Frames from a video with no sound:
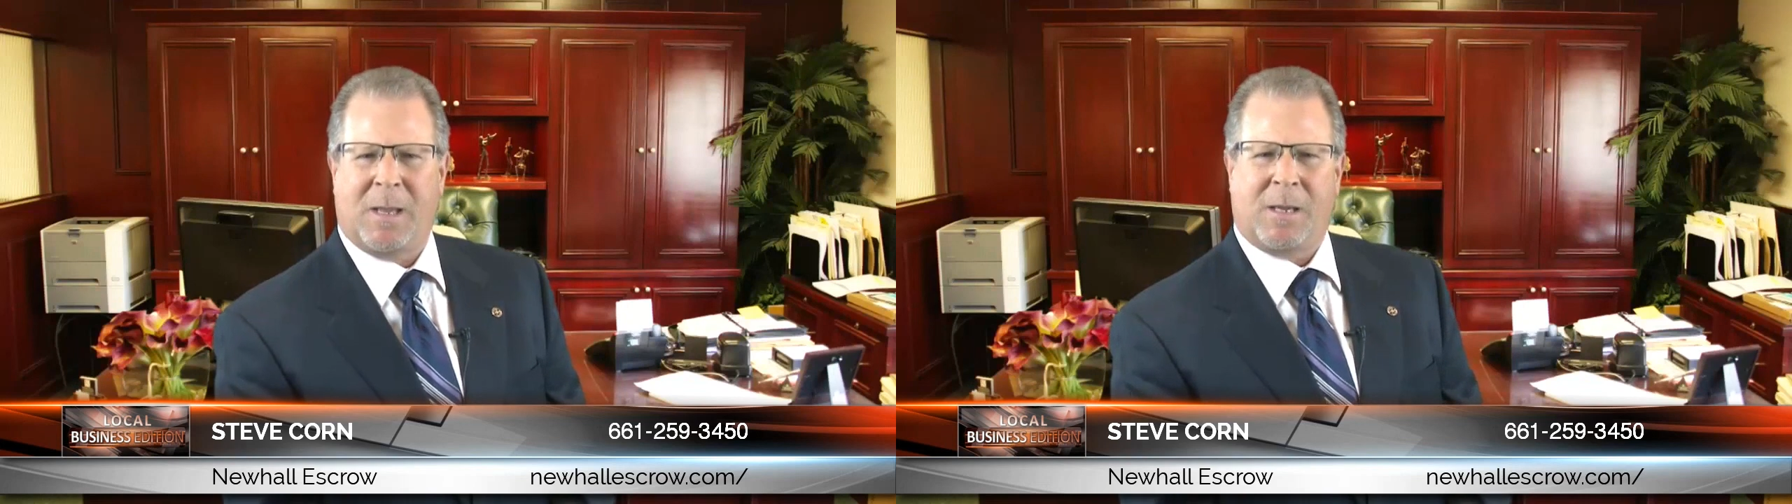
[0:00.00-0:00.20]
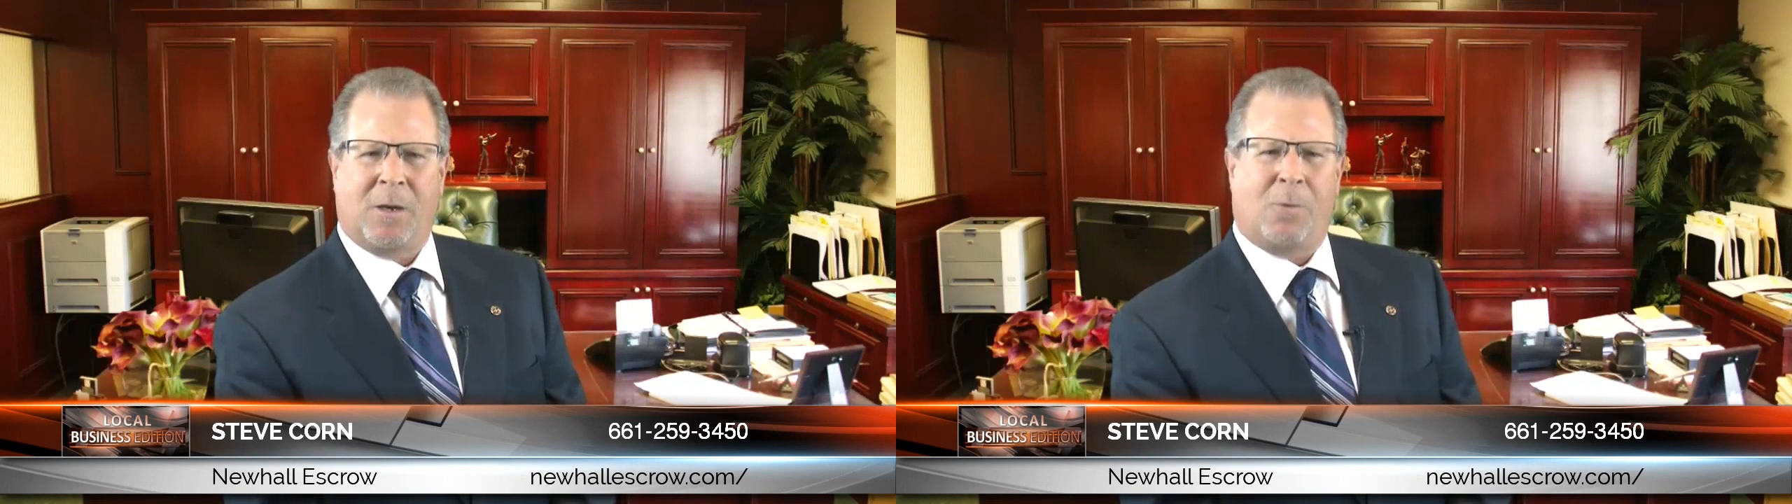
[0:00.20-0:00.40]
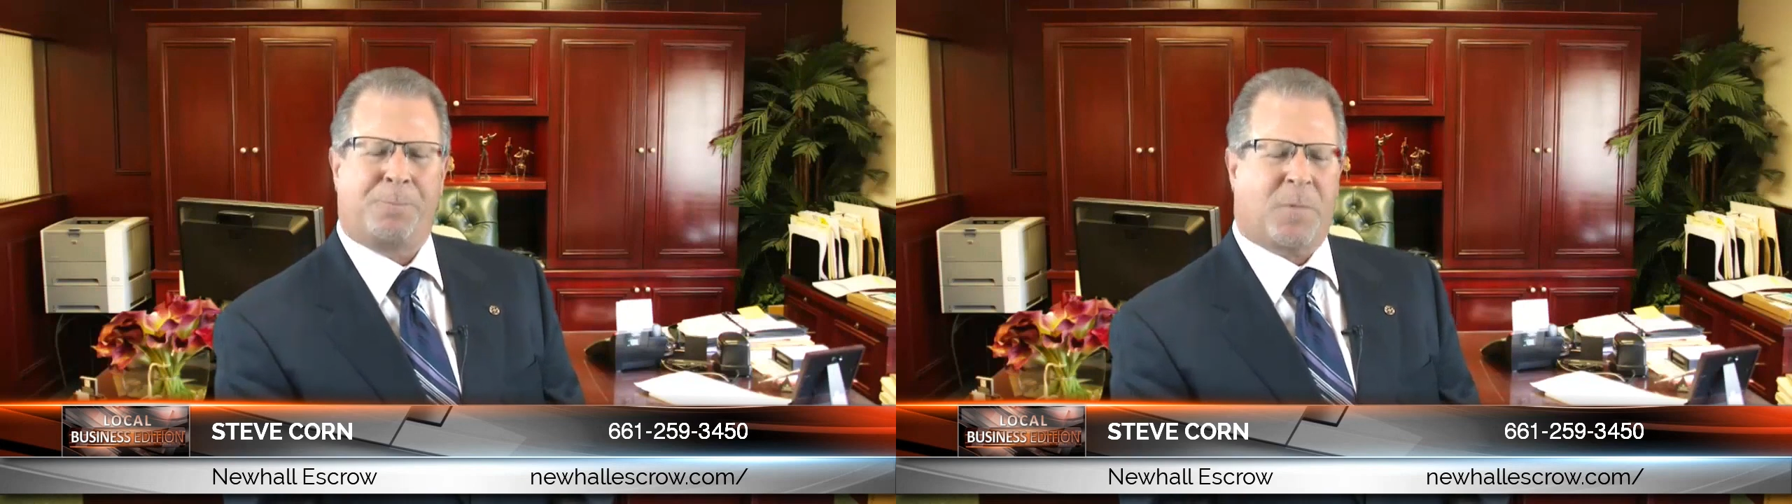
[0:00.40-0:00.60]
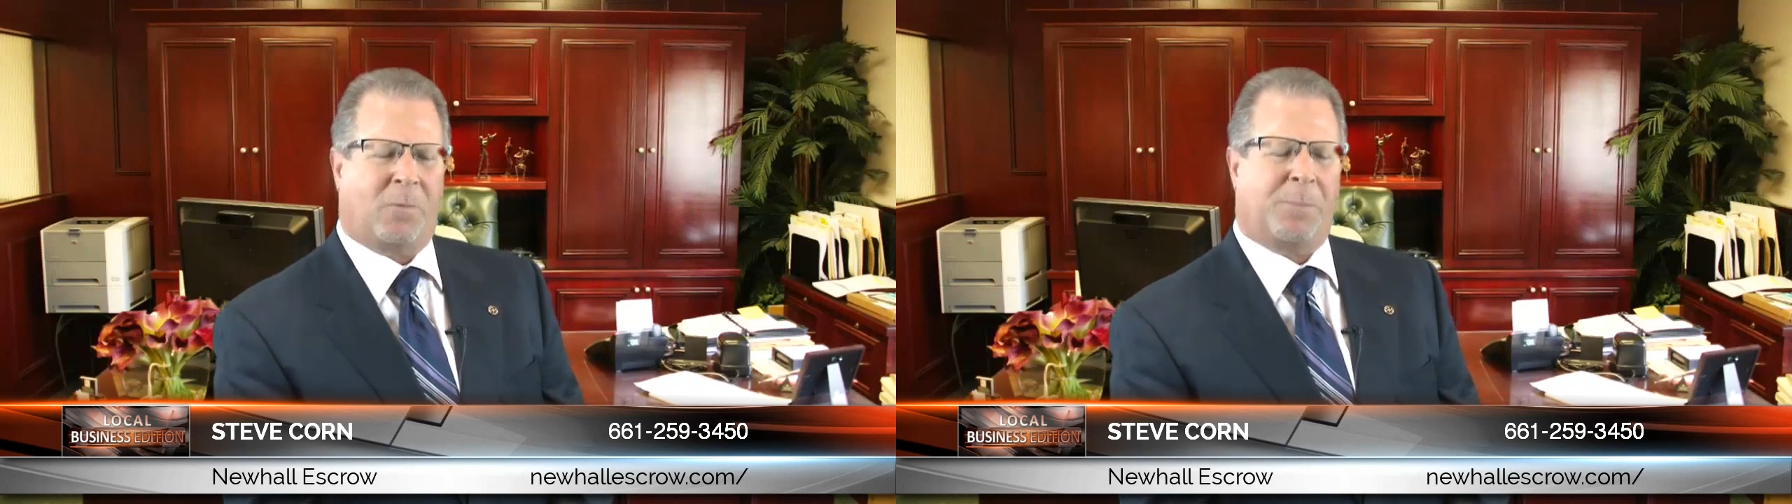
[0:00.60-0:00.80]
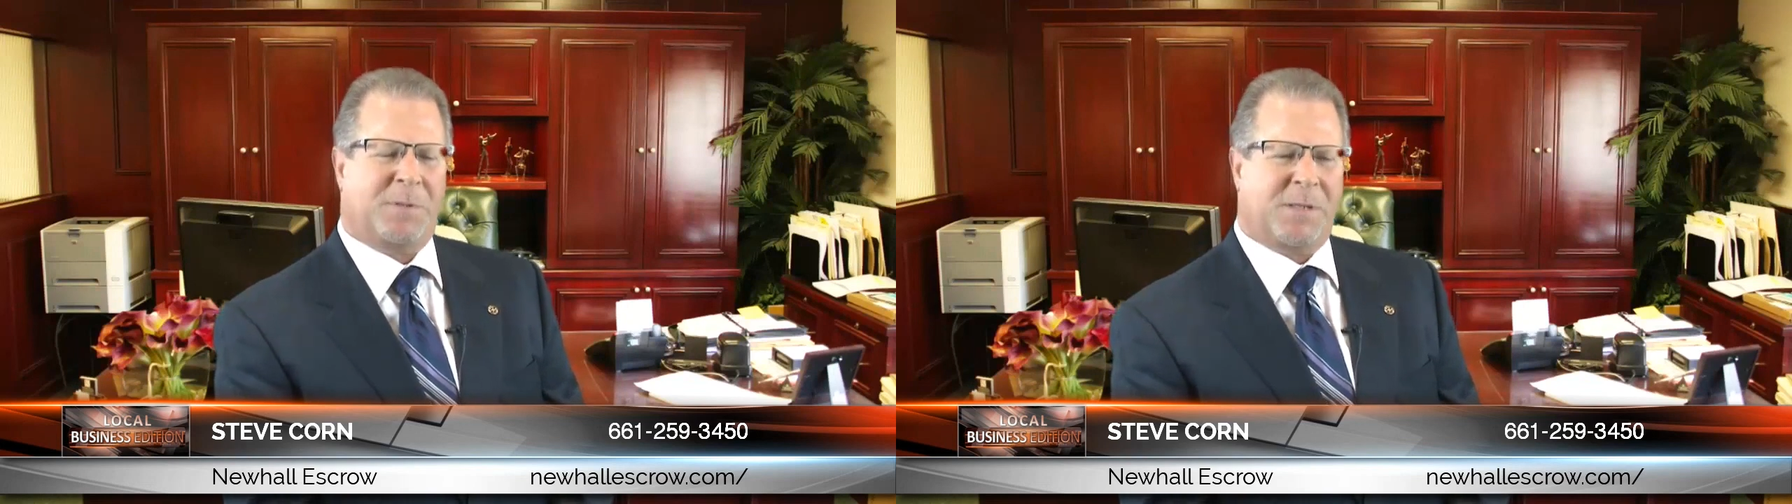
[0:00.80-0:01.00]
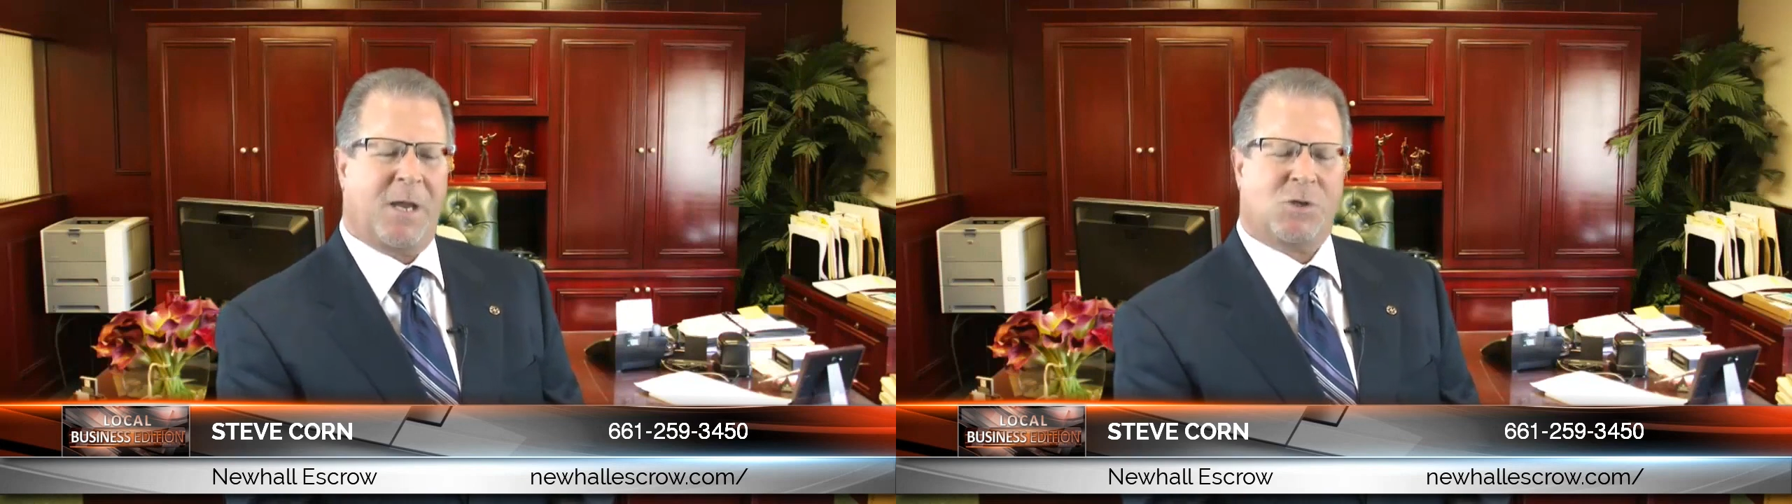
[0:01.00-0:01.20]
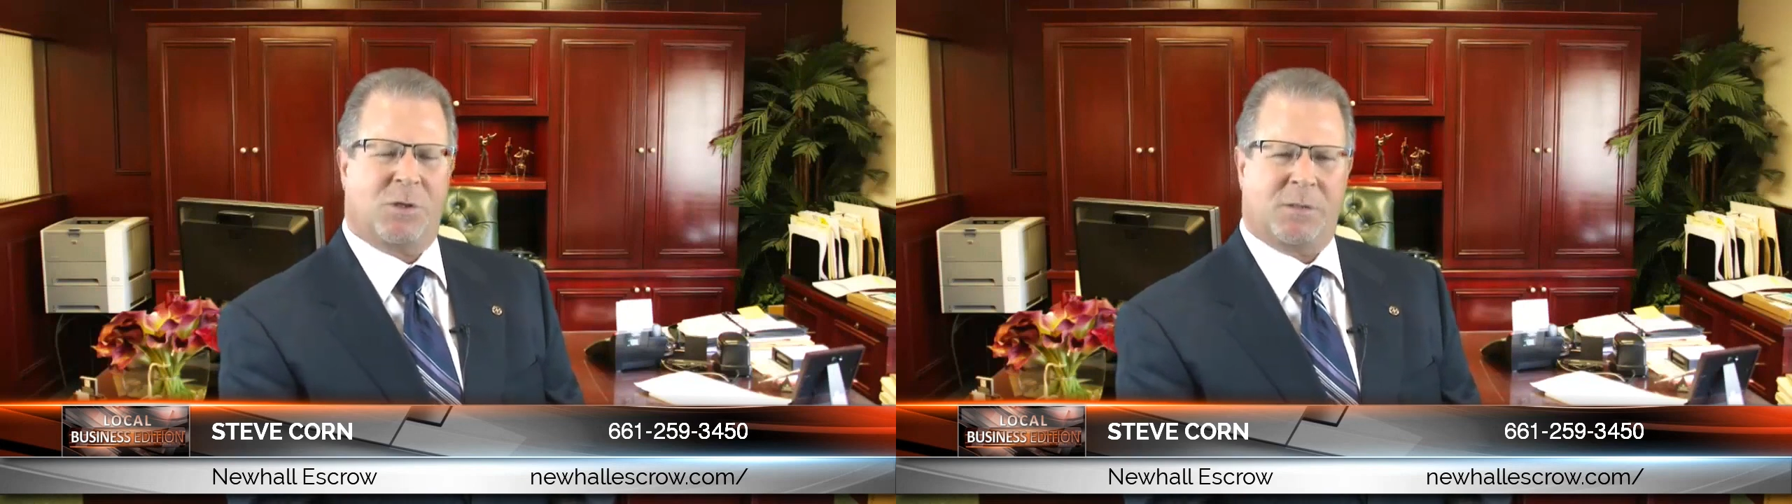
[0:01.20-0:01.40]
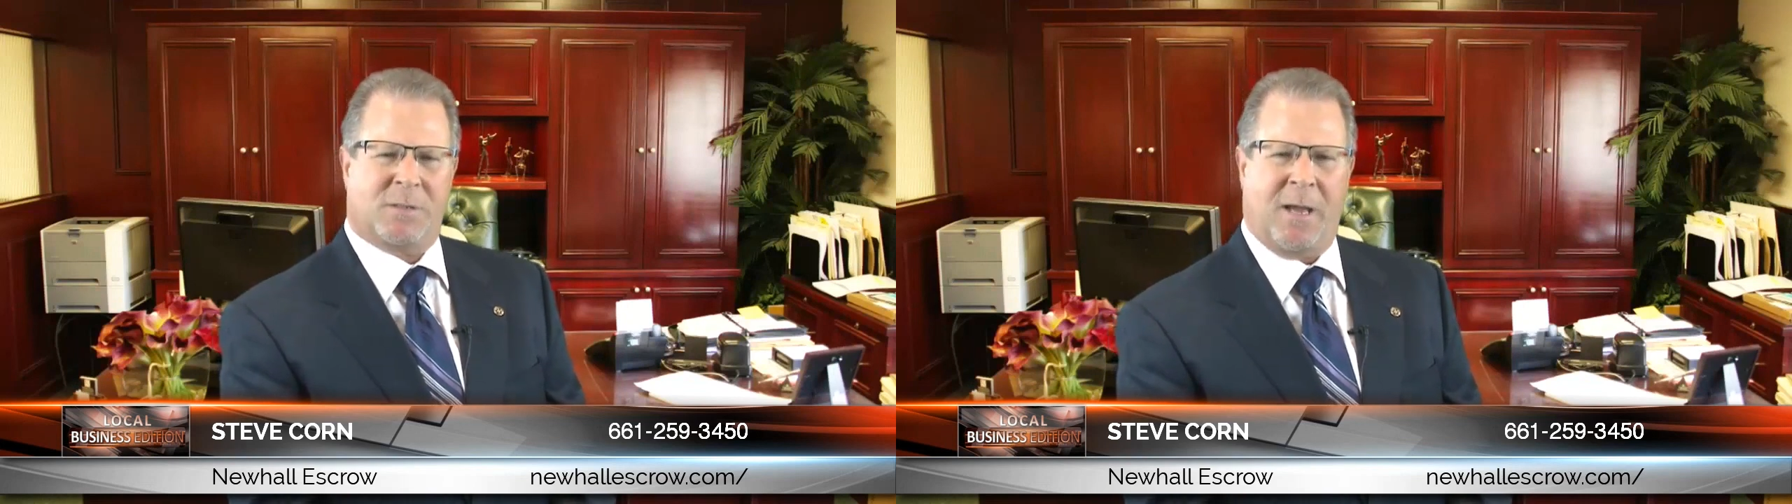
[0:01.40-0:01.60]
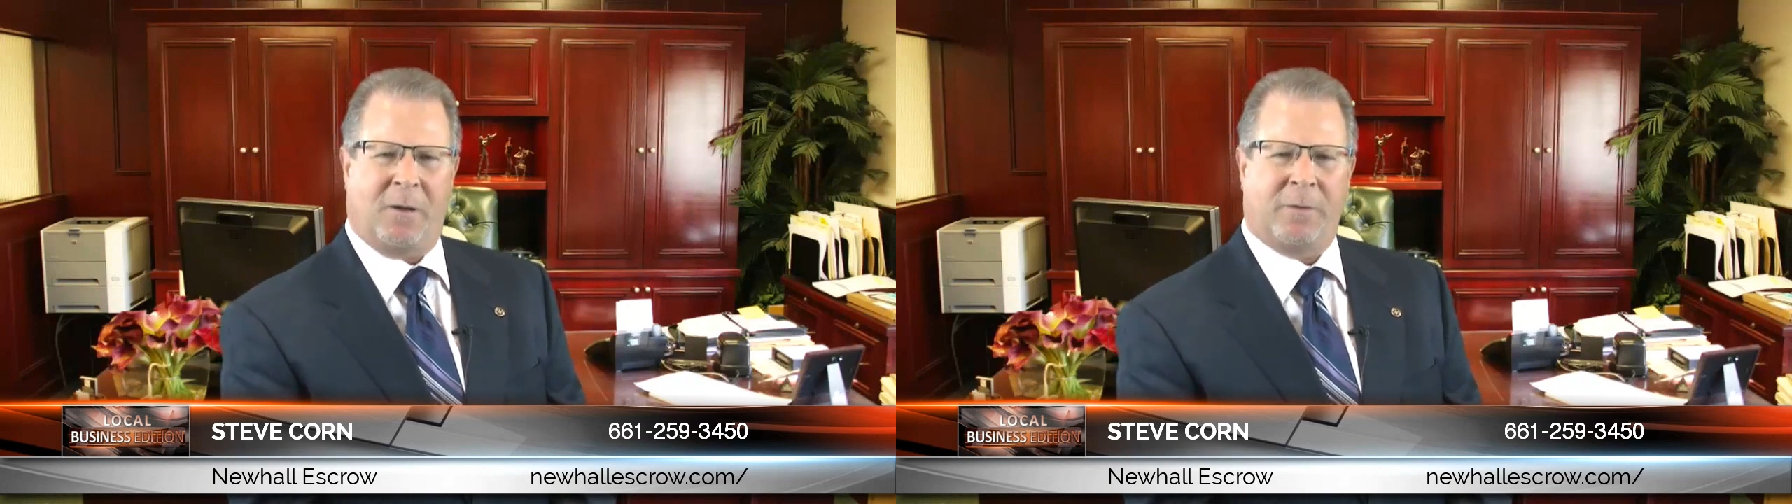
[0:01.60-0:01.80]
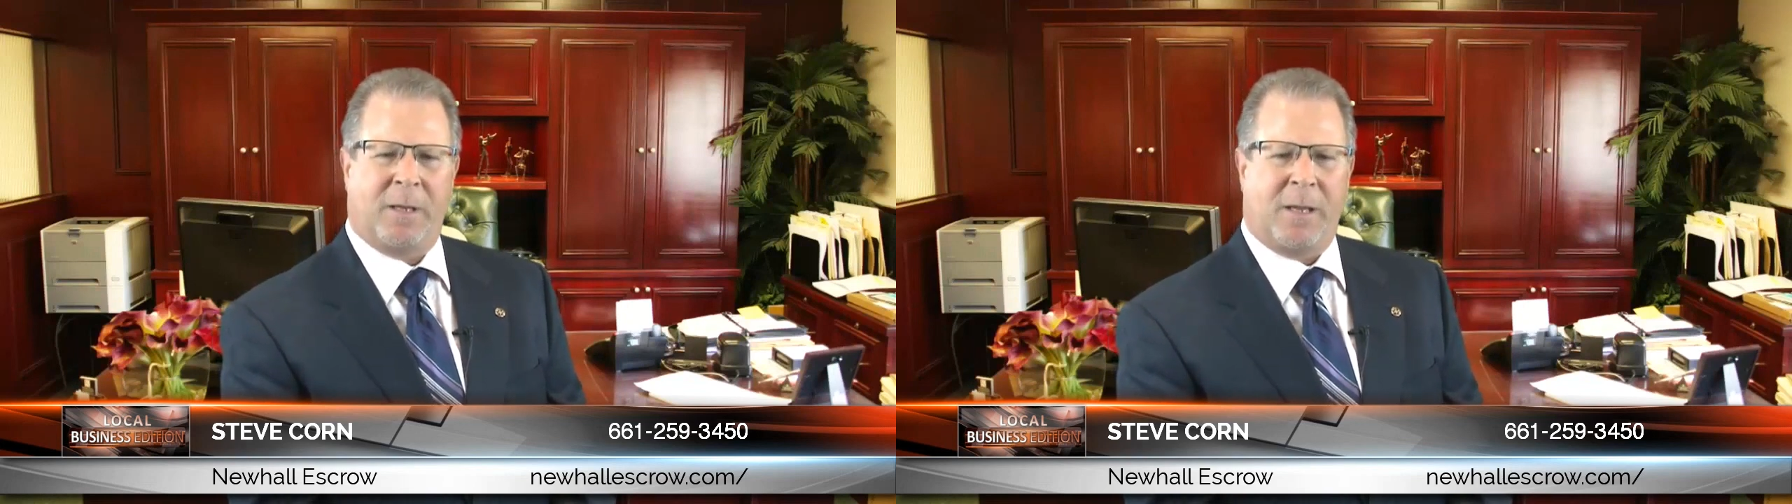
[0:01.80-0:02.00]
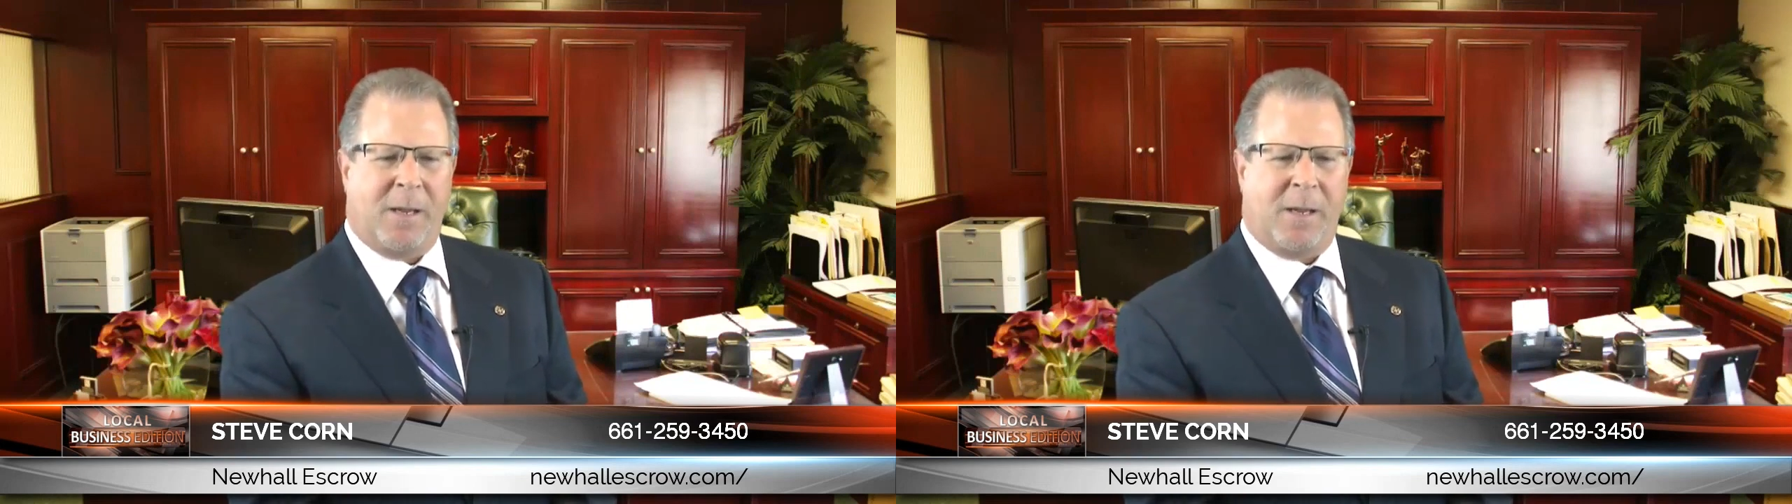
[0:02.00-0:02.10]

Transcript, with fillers: You know, our reputation in town